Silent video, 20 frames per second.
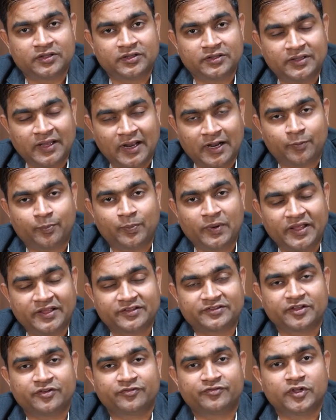that
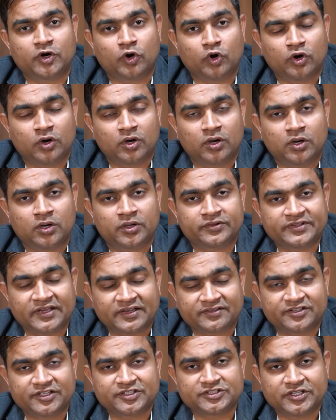place, if the
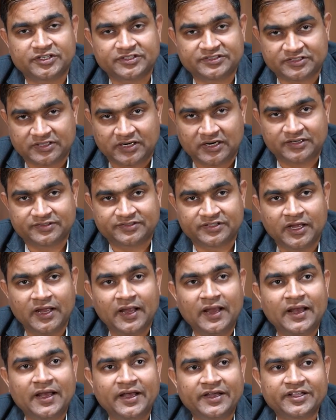succession starts,
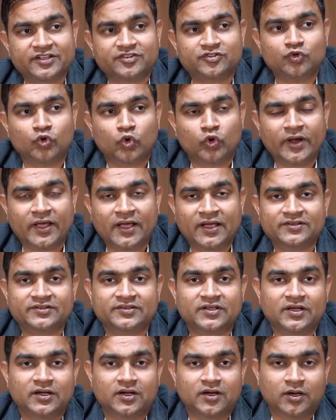it is known
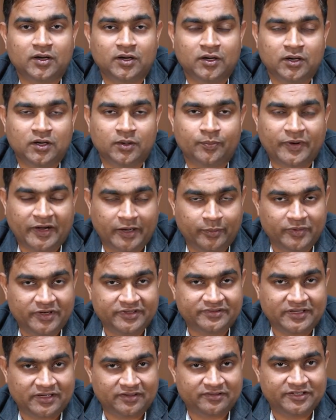as primary
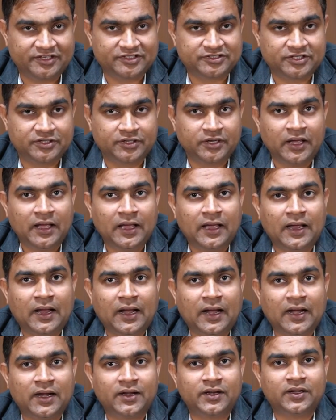succession.
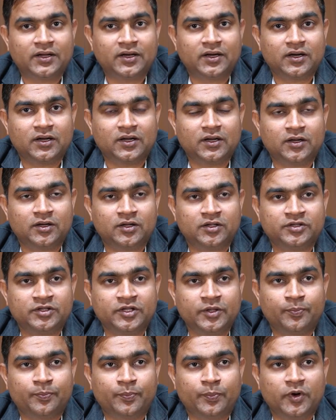And
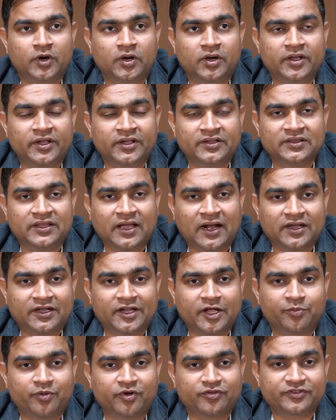in that
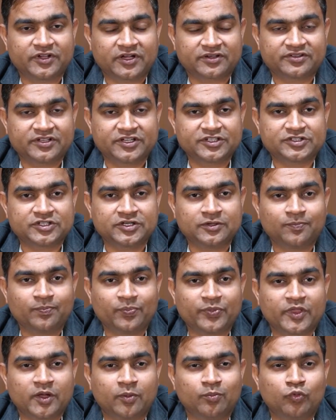type of succession,
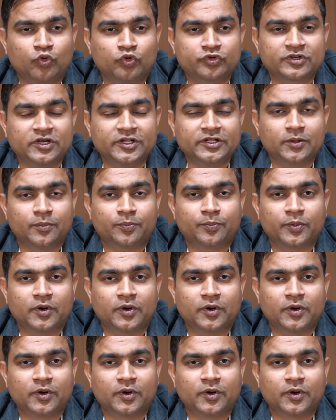mostly the